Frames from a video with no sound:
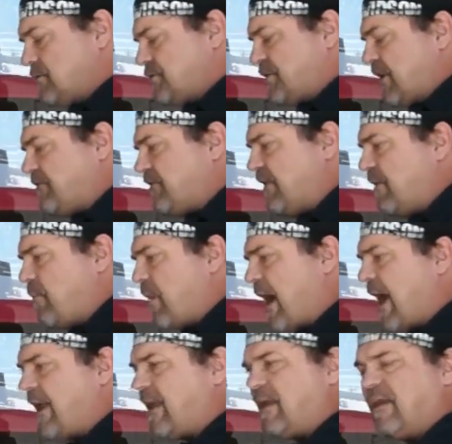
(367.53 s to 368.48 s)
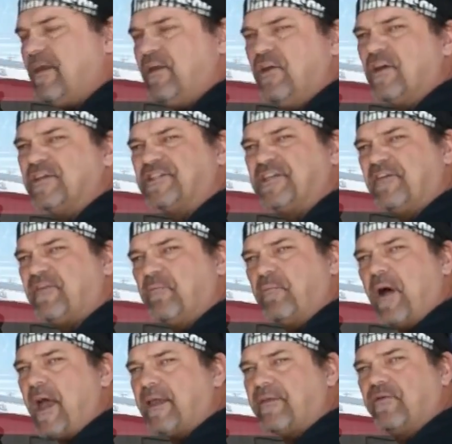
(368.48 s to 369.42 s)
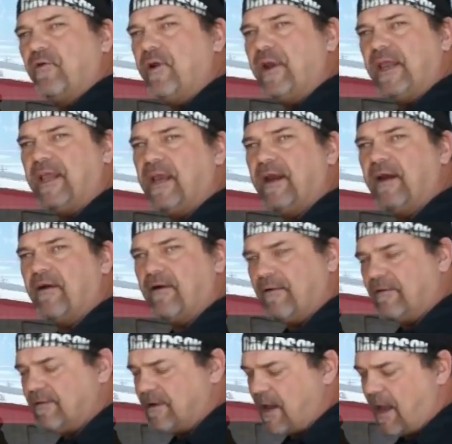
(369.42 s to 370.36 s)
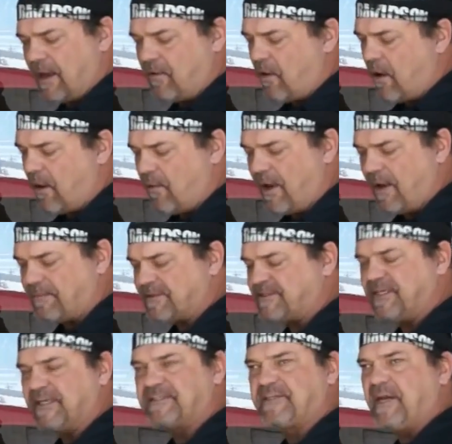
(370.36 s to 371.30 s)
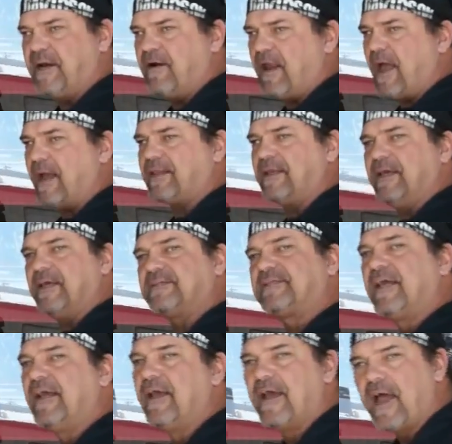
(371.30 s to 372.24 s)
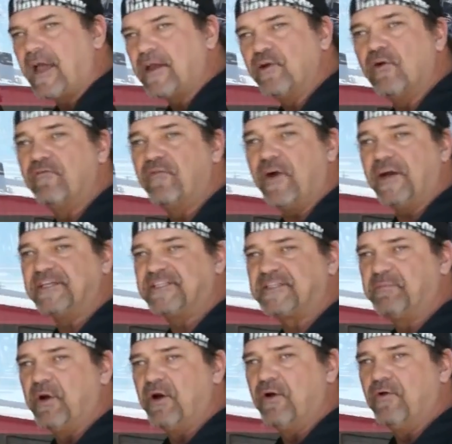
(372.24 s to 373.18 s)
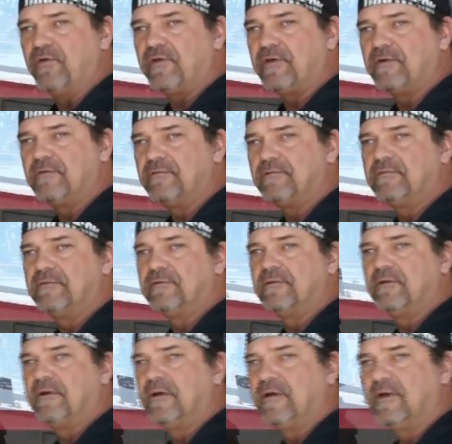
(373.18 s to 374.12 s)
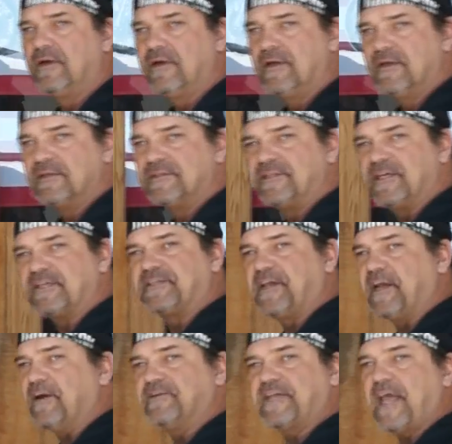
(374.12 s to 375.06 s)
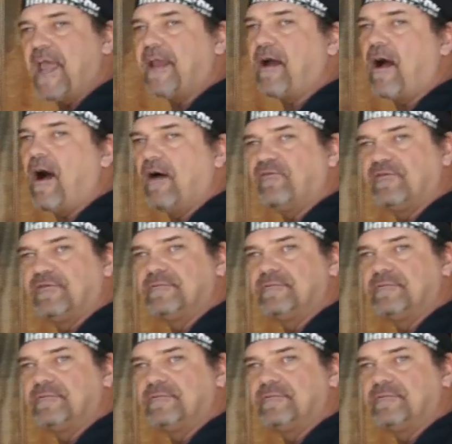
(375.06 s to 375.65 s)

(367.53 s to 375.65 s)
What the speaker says: Shifting the bike, you can shift the bike into any gear. I go all the way up to 6th gear like this. I can do a very smooth 6th gear takeoff